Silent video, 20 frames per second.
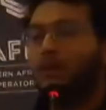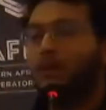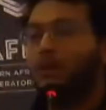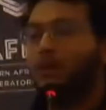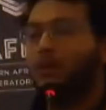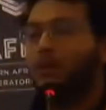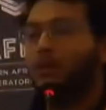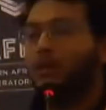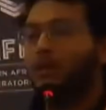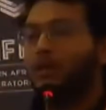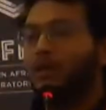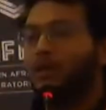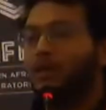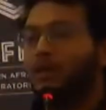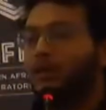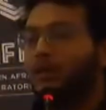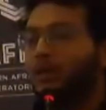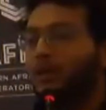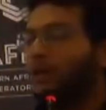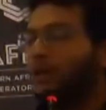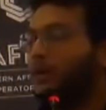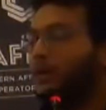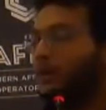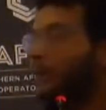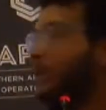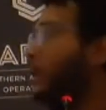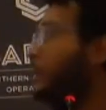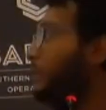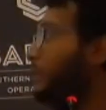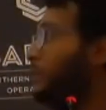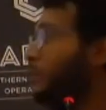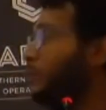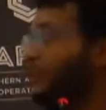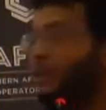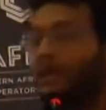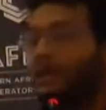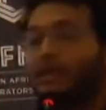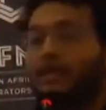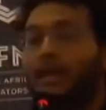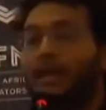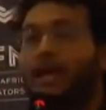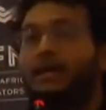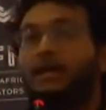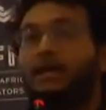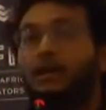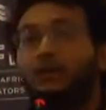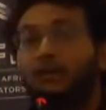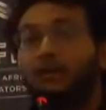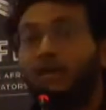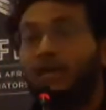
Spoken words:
we came up with that idea of a